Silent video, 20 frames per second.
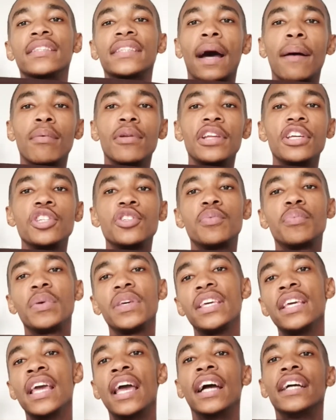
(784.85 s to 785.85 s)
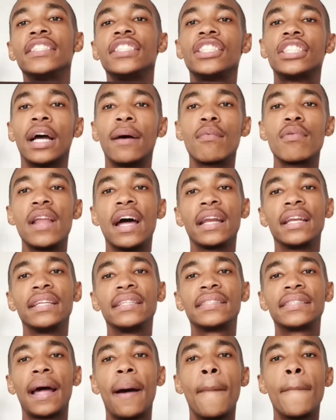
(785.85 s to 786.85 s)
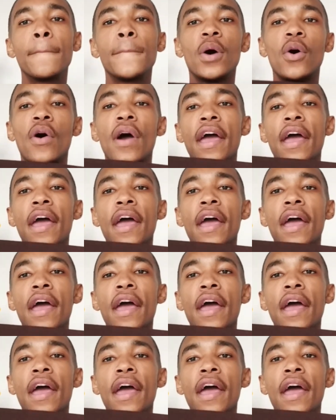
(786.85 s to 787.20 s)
WHP, Jabulani Tambo.